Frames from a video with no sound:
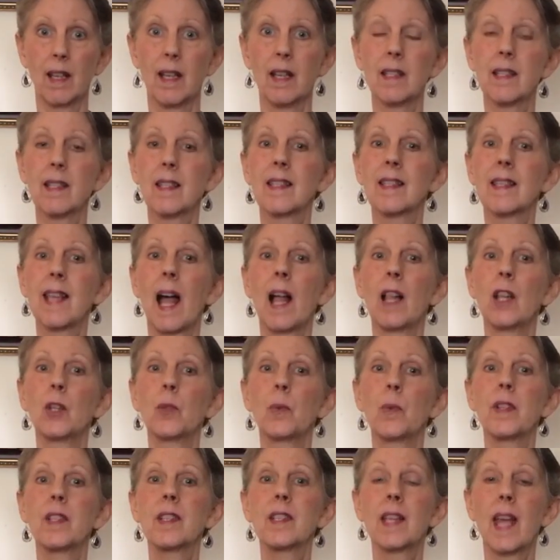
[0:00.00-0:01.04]
is a salad
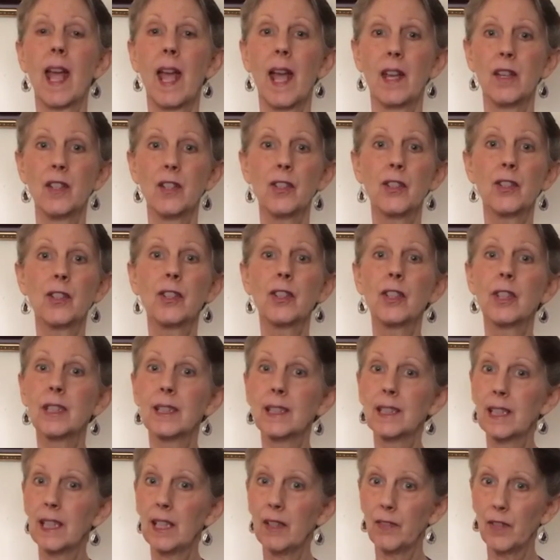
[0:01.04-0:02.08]
with tender,
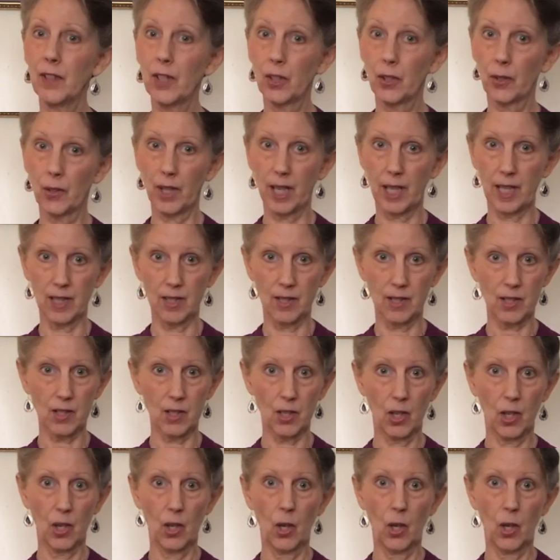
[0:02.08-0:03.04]
leafy greens